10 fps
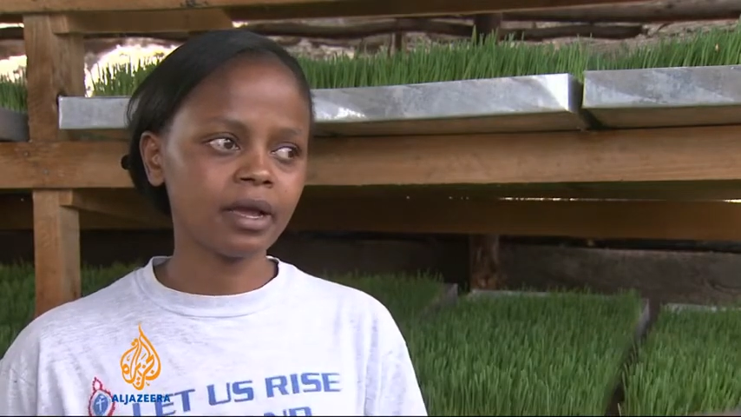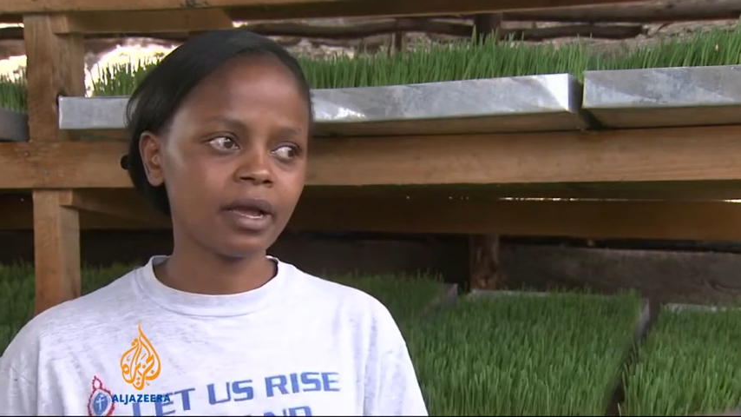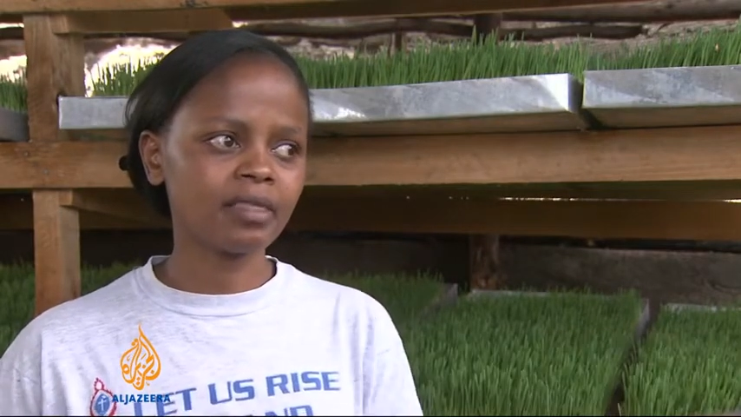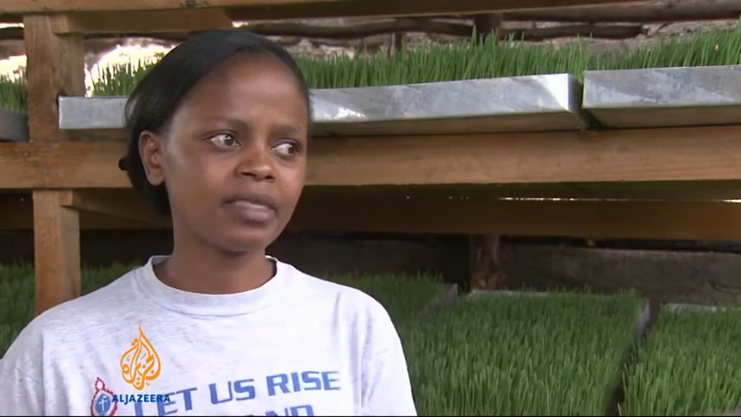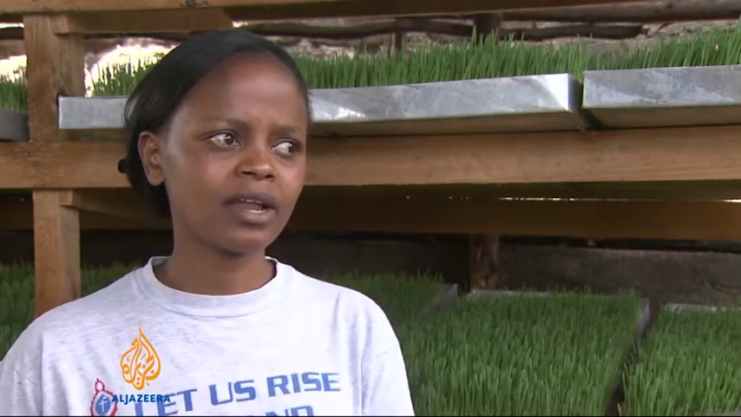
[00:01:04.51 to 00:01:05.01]

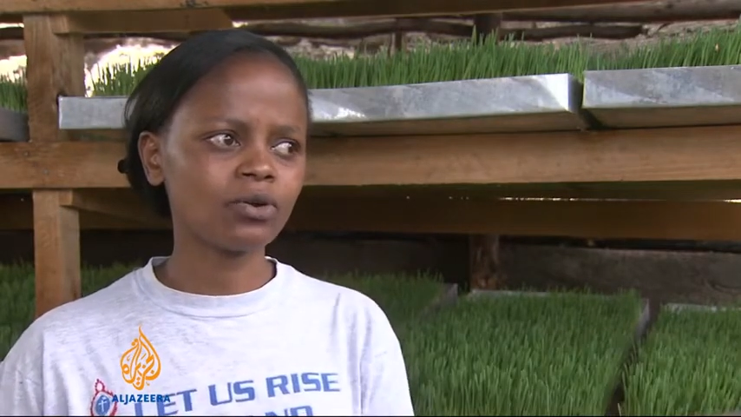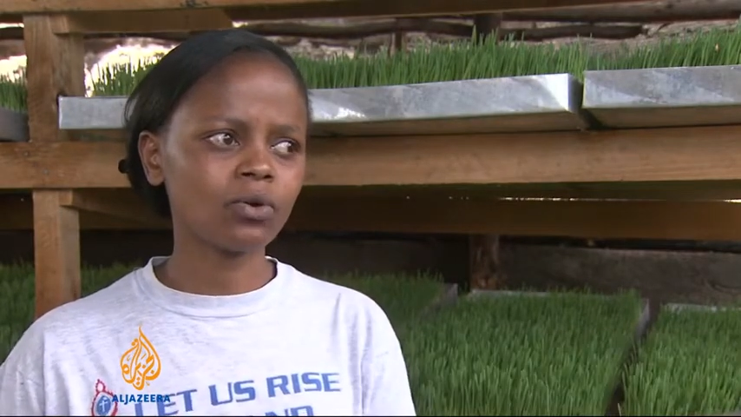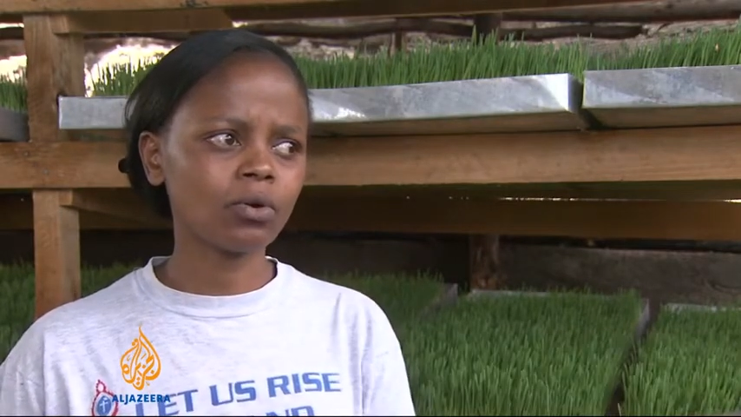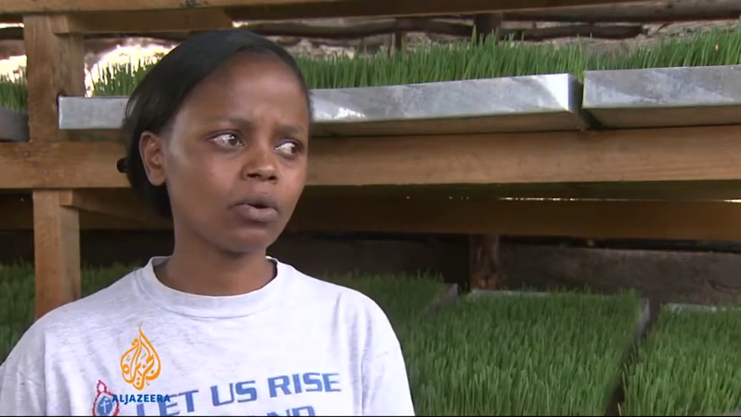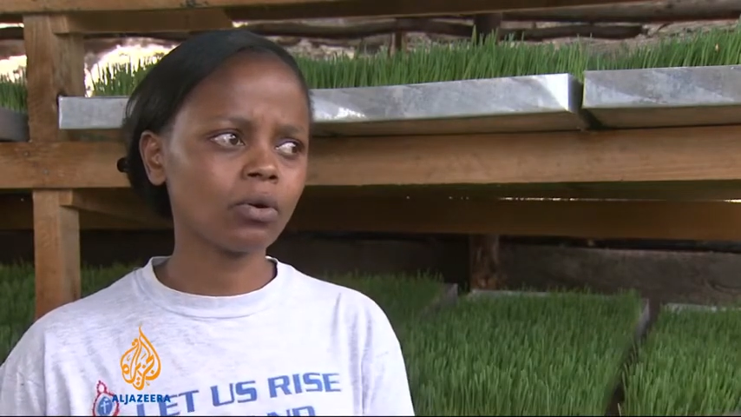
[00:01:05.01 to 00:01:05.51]
And there are
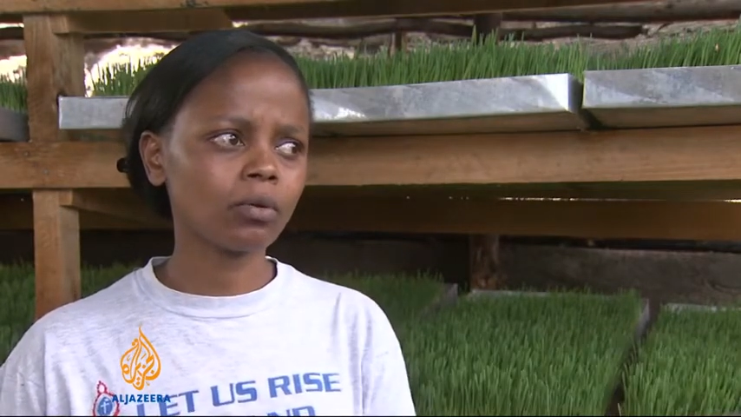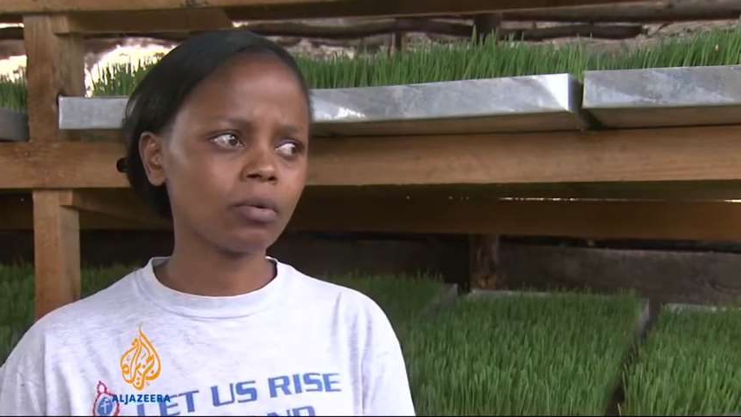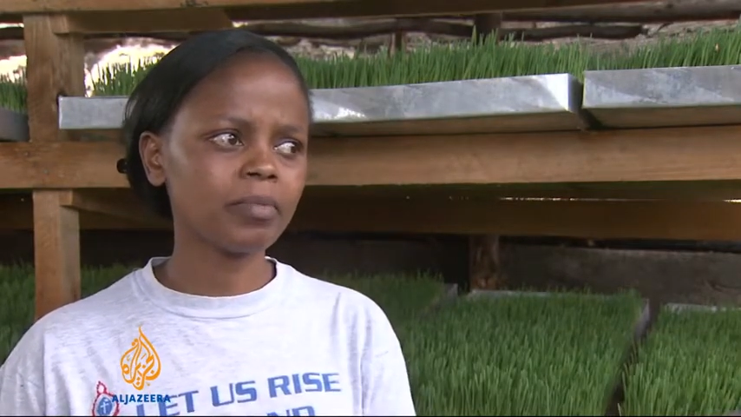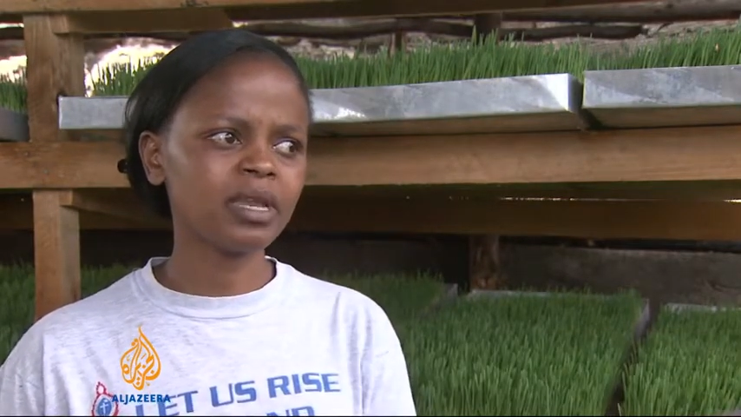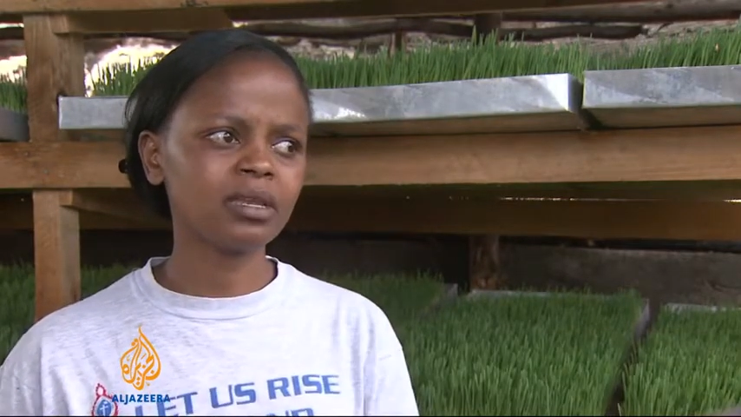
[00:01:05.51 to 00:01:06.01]
no
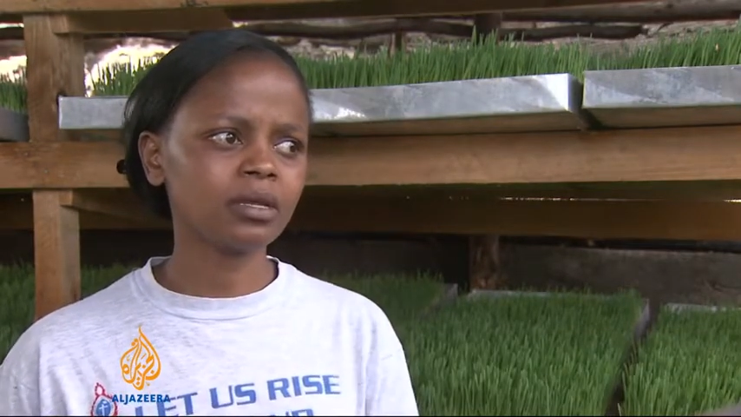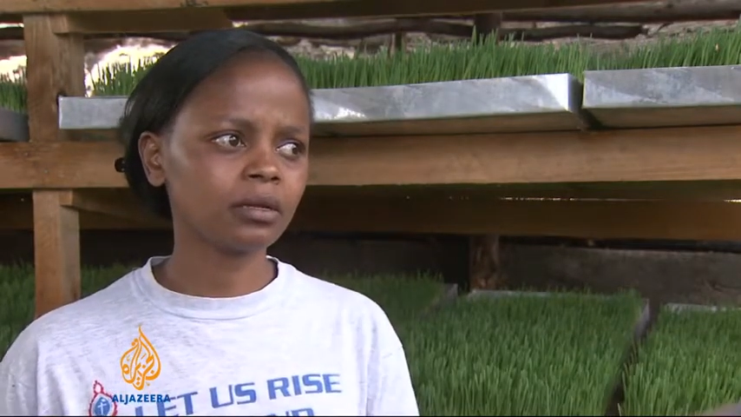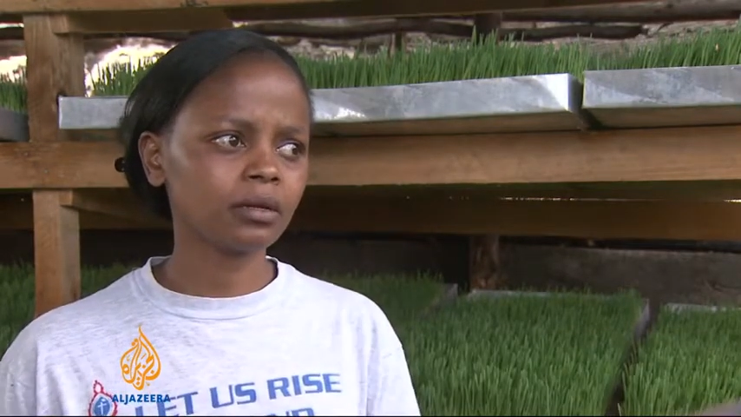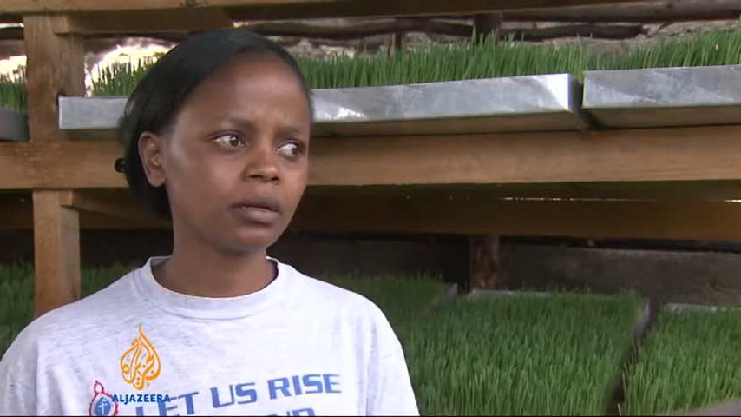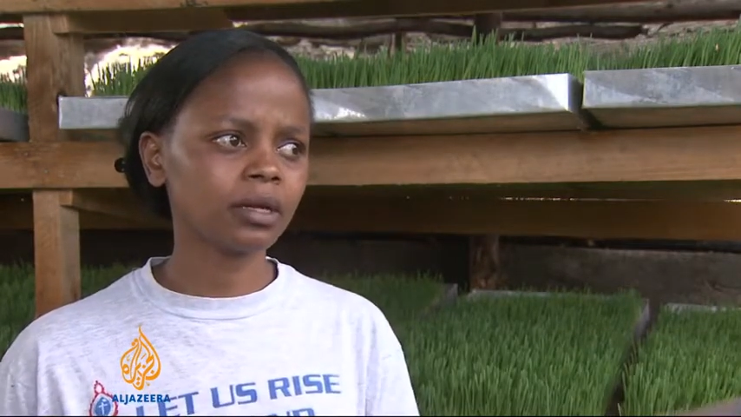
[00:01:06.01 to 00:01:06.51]
many
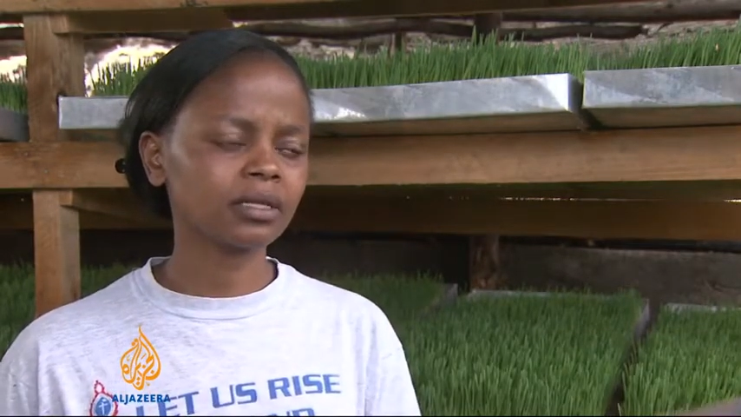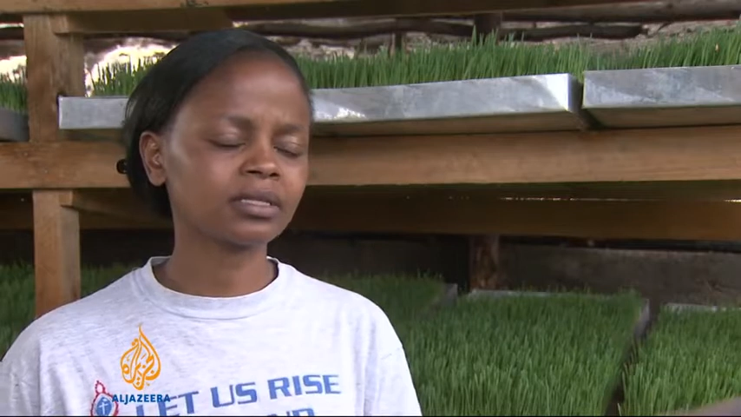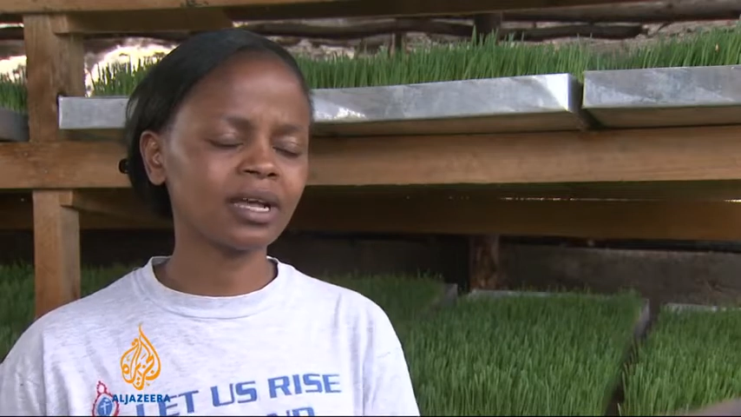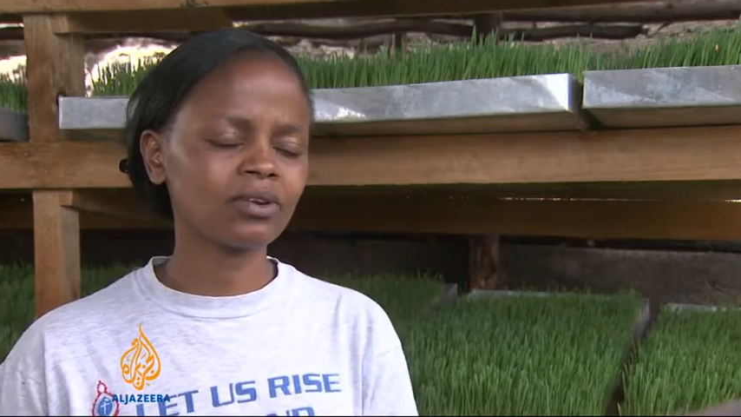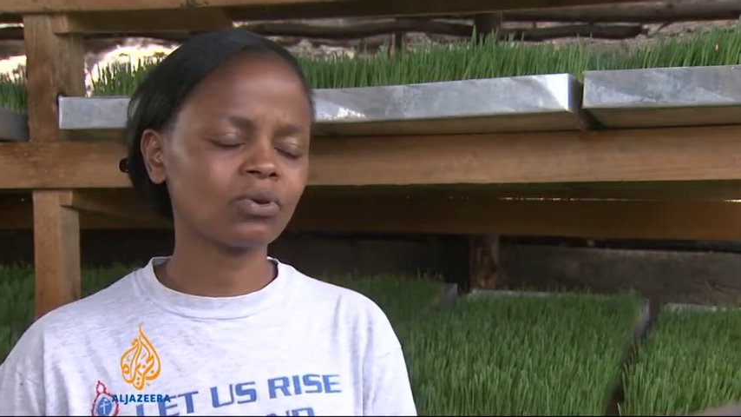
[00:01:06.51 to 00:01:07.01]

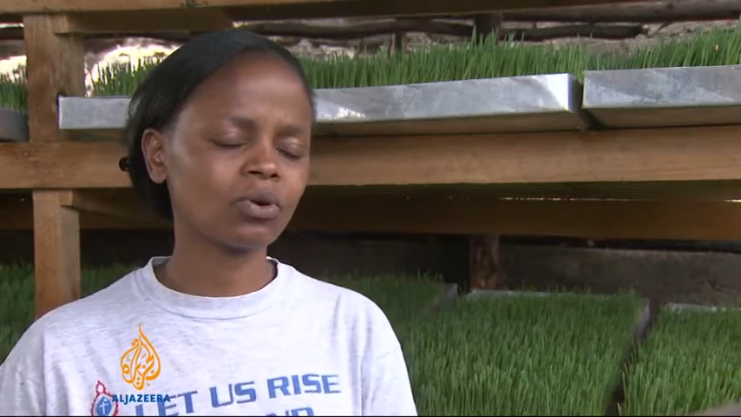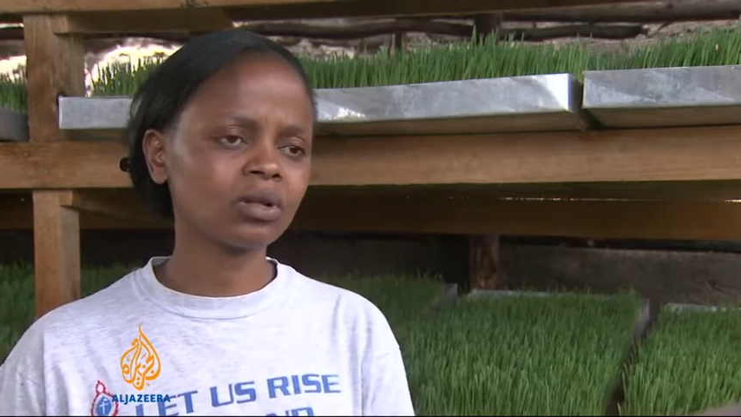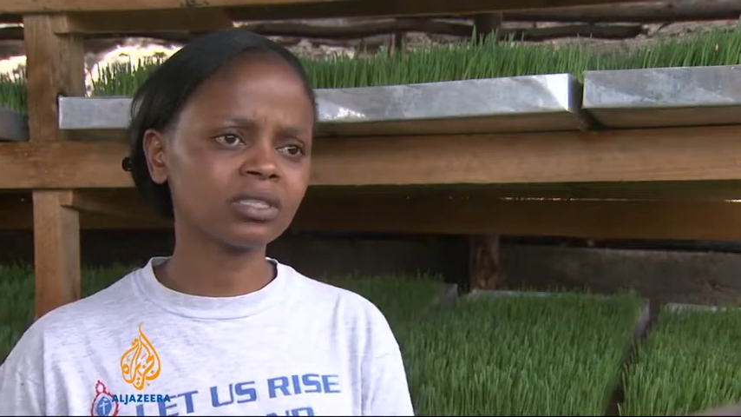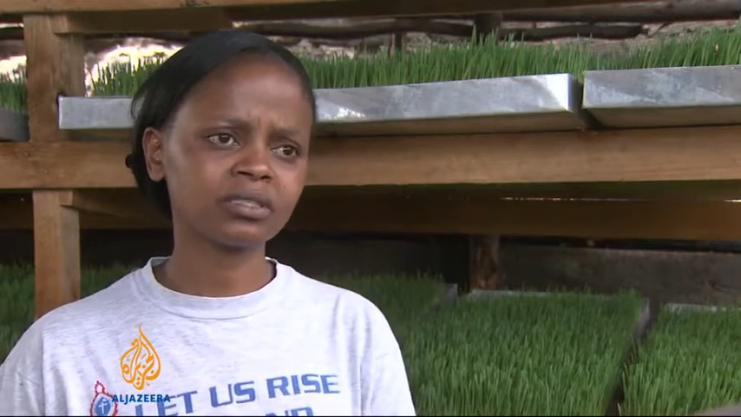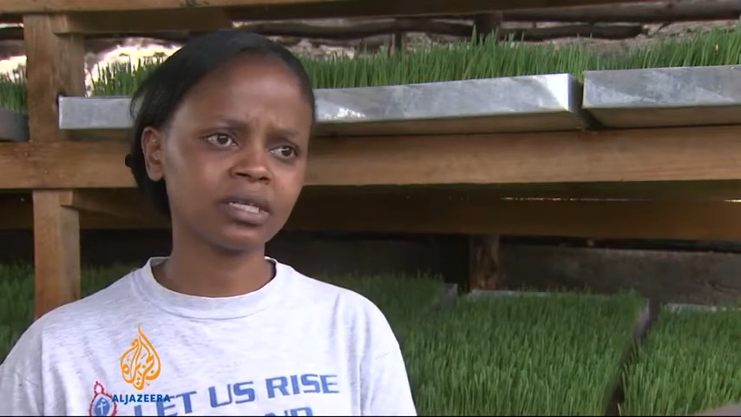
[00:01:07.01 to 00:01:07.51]
external
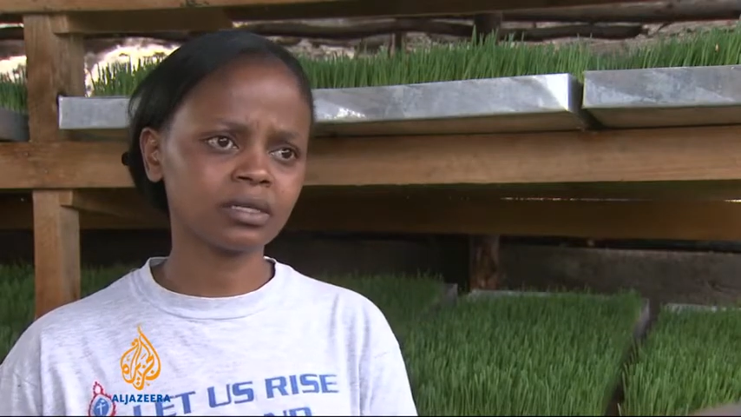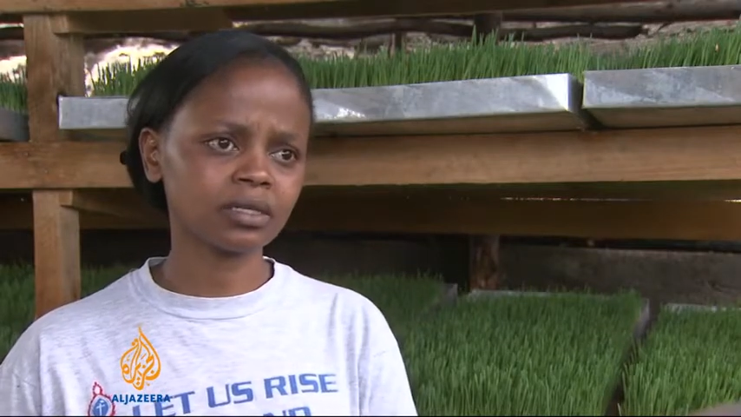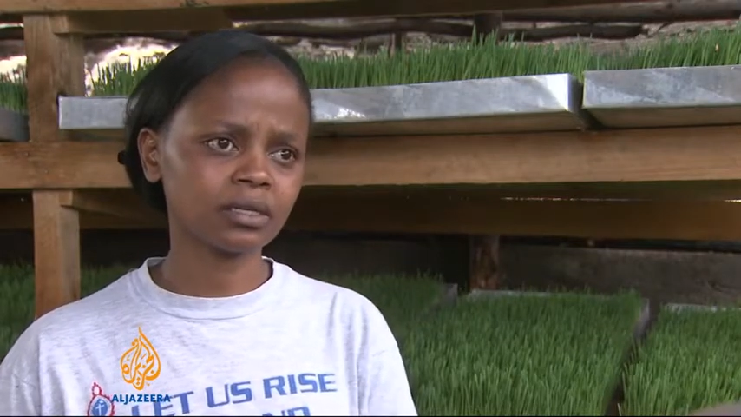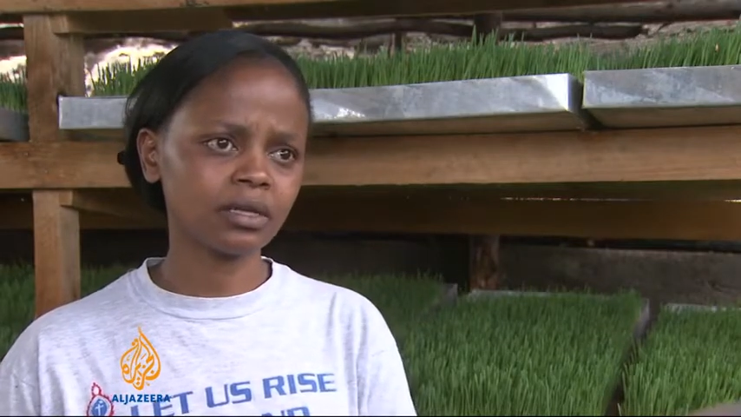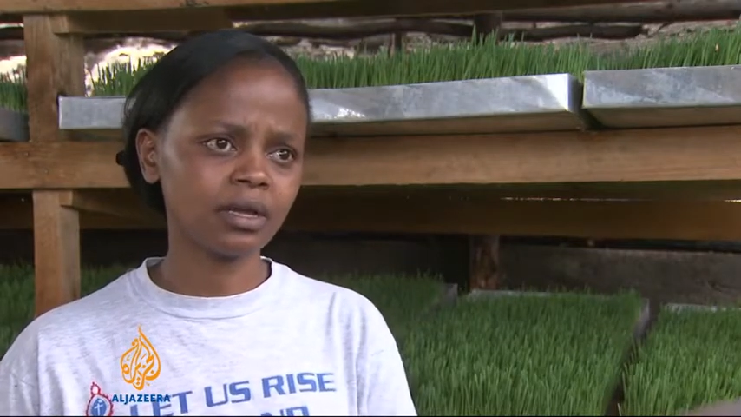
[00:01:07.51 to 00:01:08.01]
constraints,